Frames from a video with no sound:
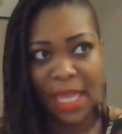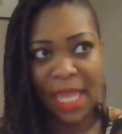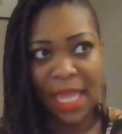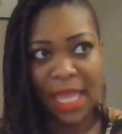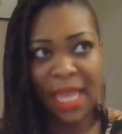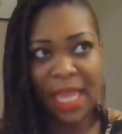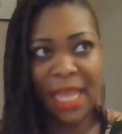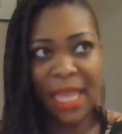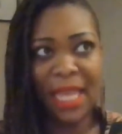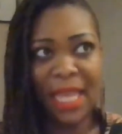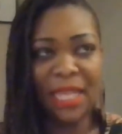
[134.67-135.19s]

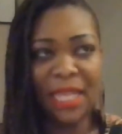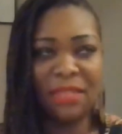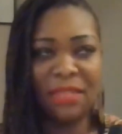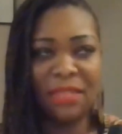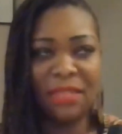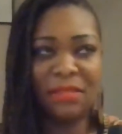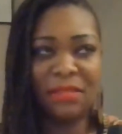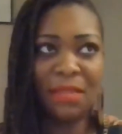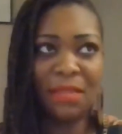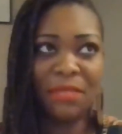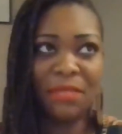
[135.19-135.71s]

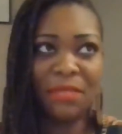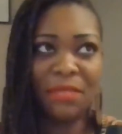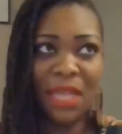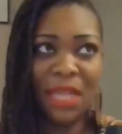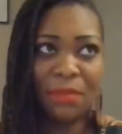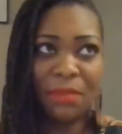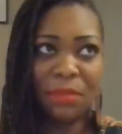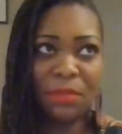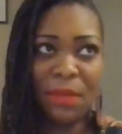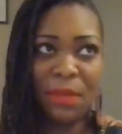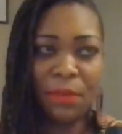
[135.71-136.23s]
And
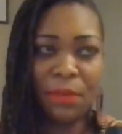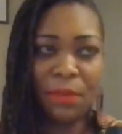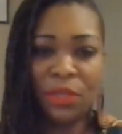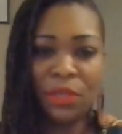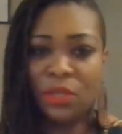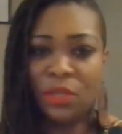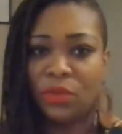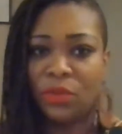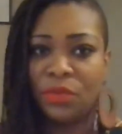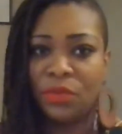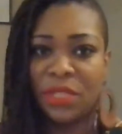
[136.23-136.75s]
sometimes people
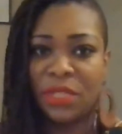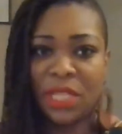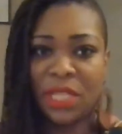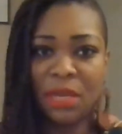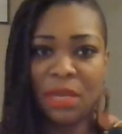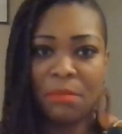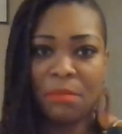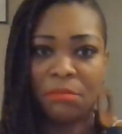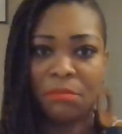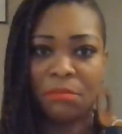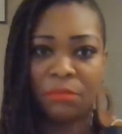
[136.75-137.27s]
use
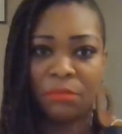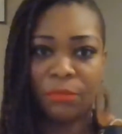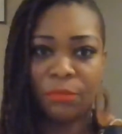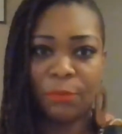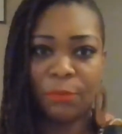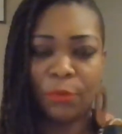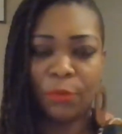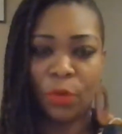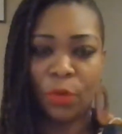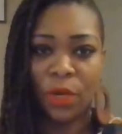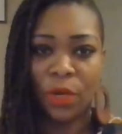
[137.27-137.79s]
them
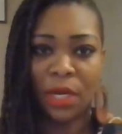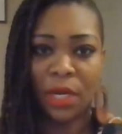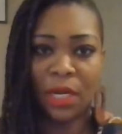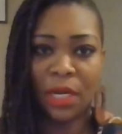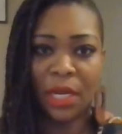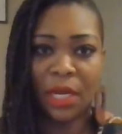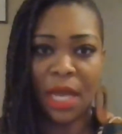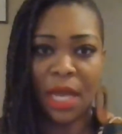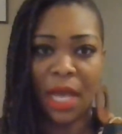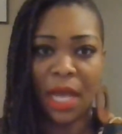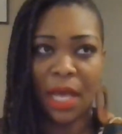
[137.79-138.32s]

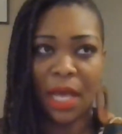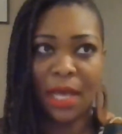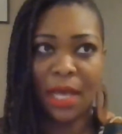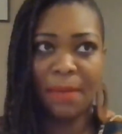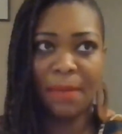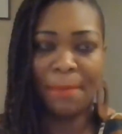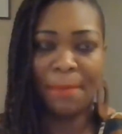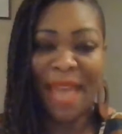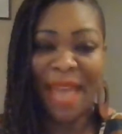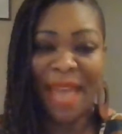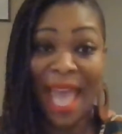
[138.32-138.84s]
for
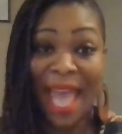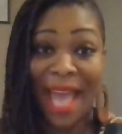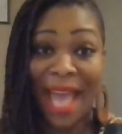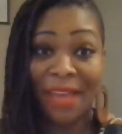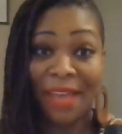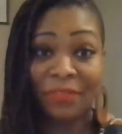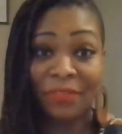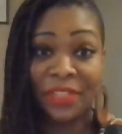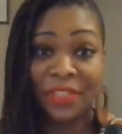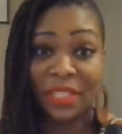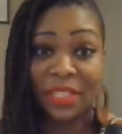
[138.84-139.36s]

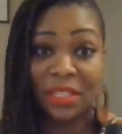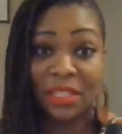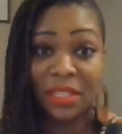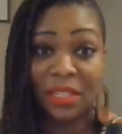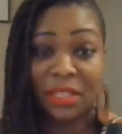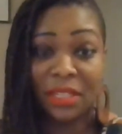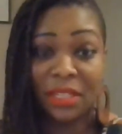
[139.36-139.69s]
baths.